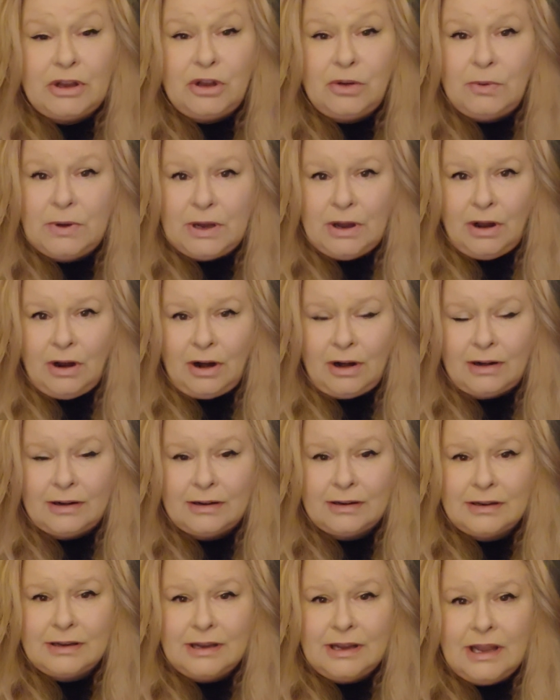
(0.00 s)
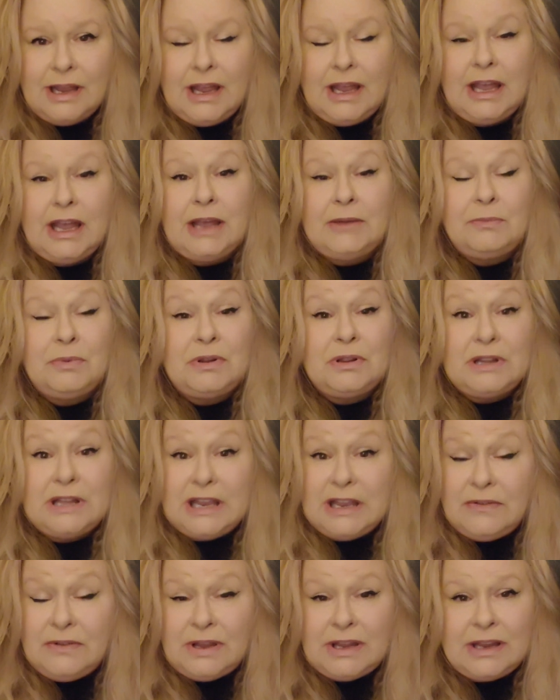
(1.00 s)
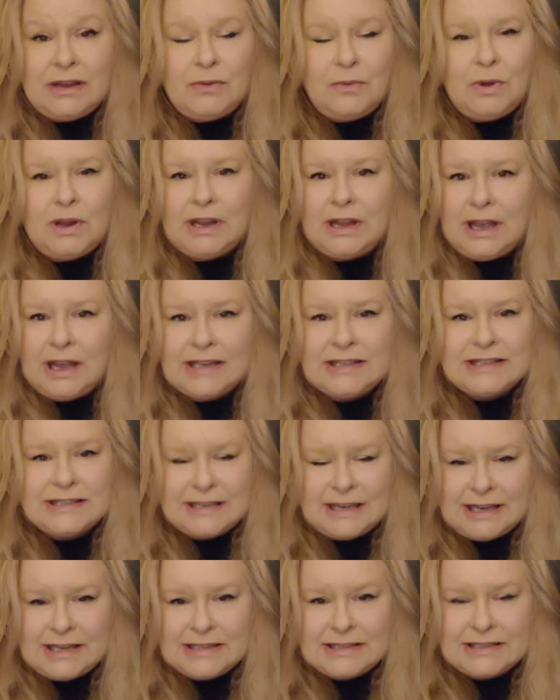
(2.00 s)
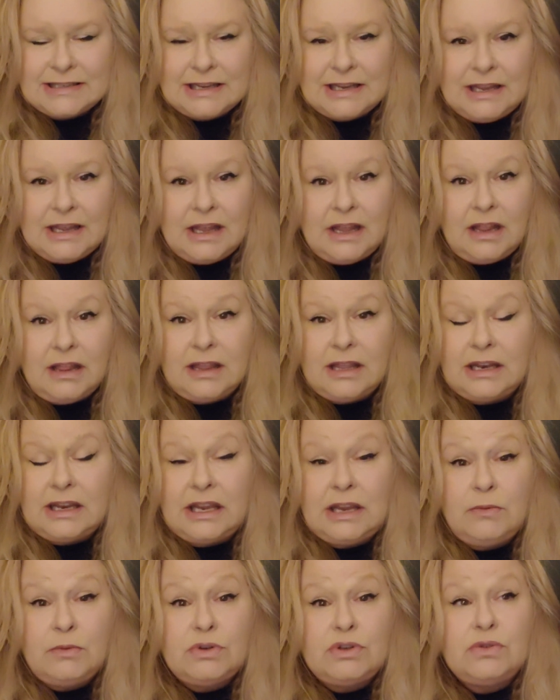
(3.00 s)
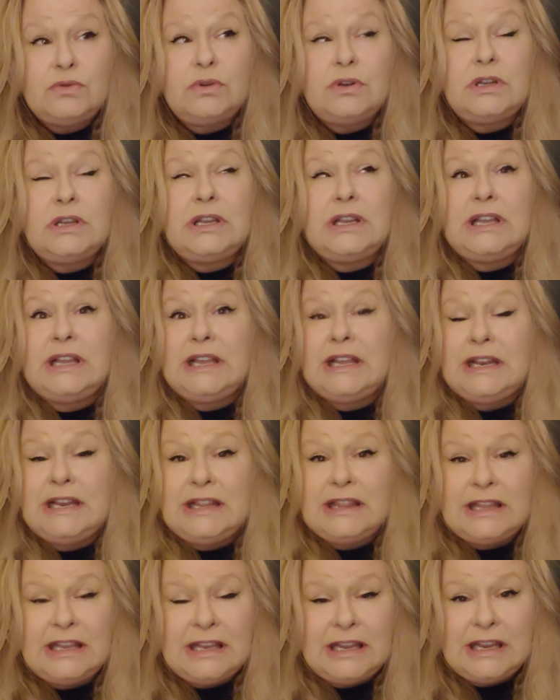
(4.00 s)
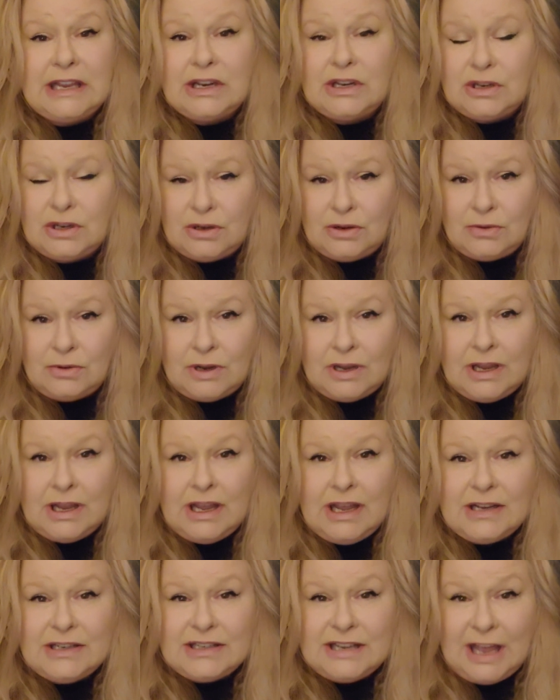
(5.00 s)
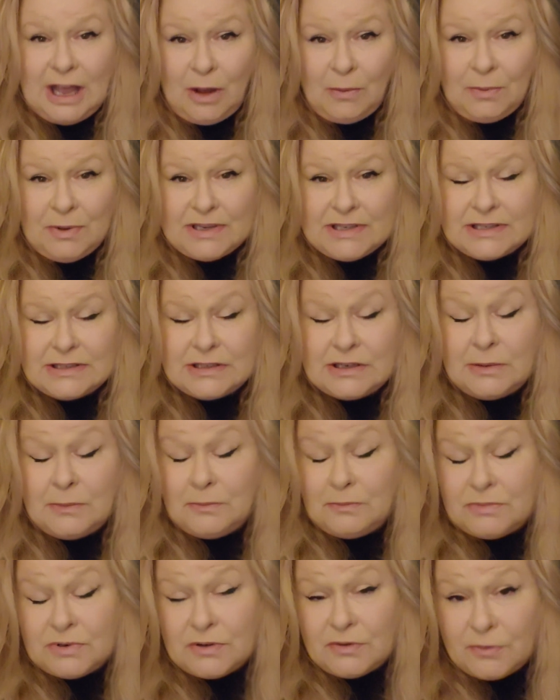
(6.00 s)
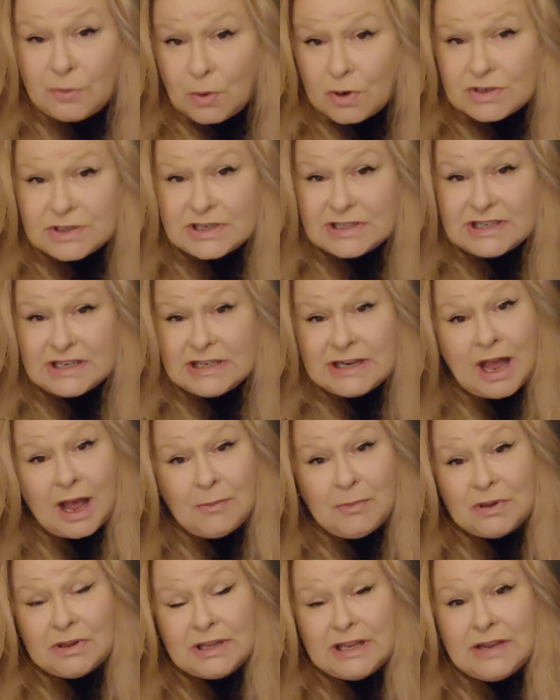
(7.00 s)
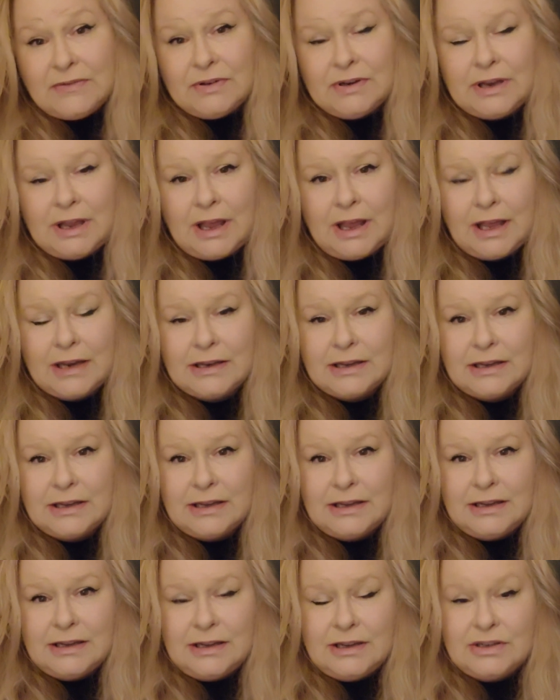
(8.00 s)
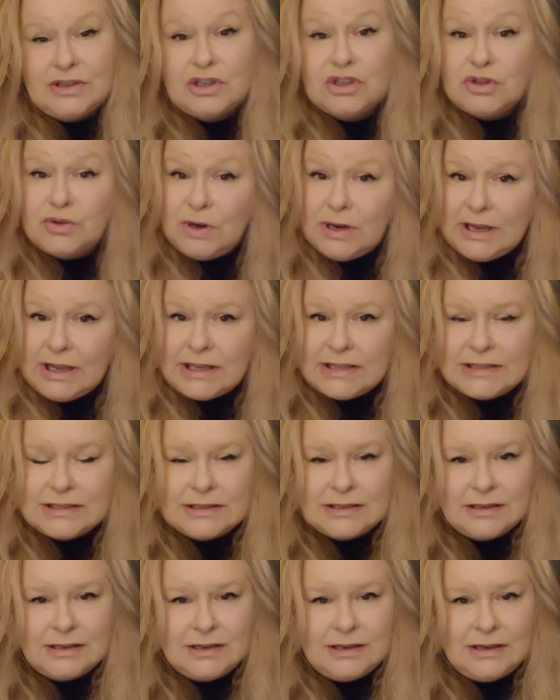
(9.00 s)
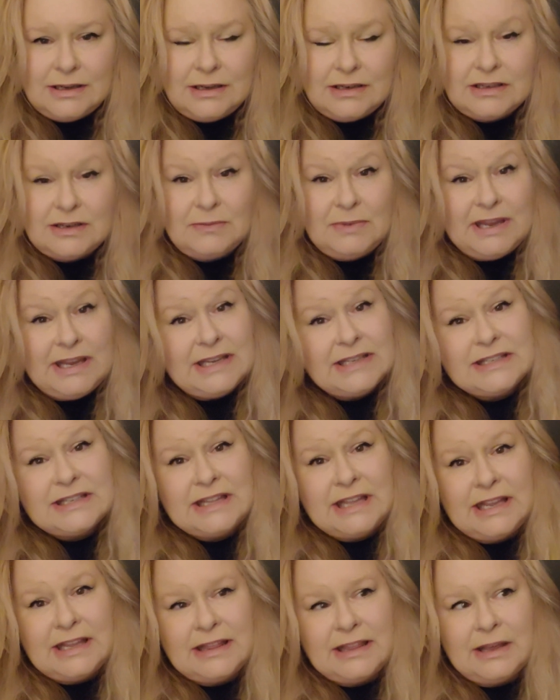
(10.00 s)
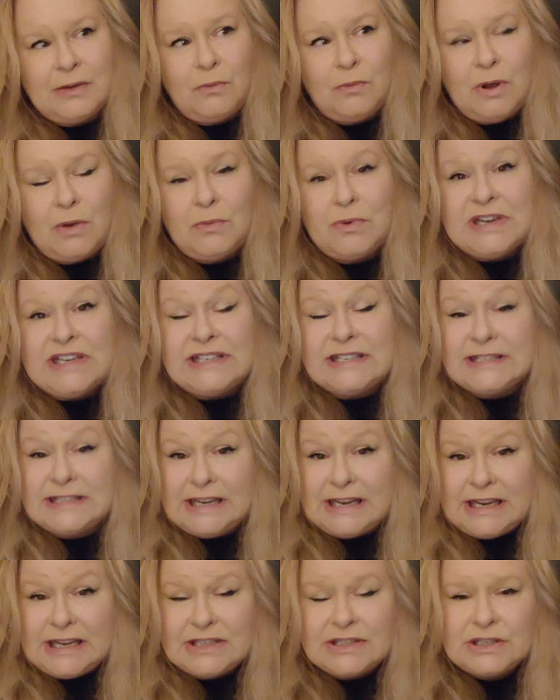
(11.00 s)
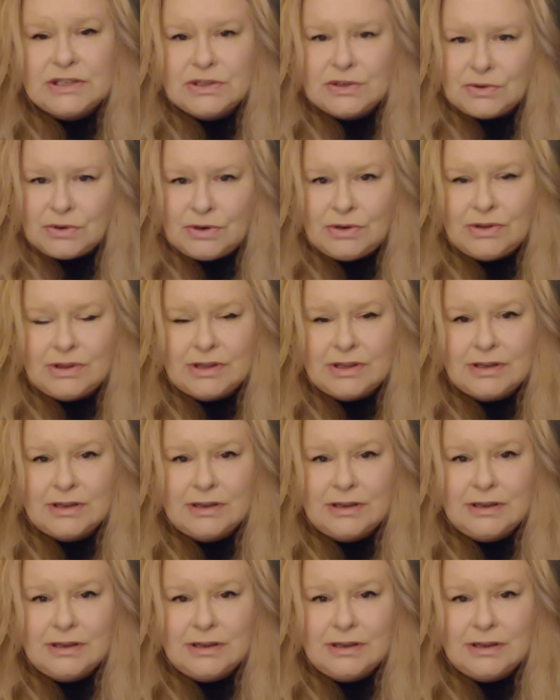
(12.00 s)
who we are and believing what God says that he will do anything he can do to help us, to, to force us to not believe in God, to trick us, to make us think that what we see is the truth.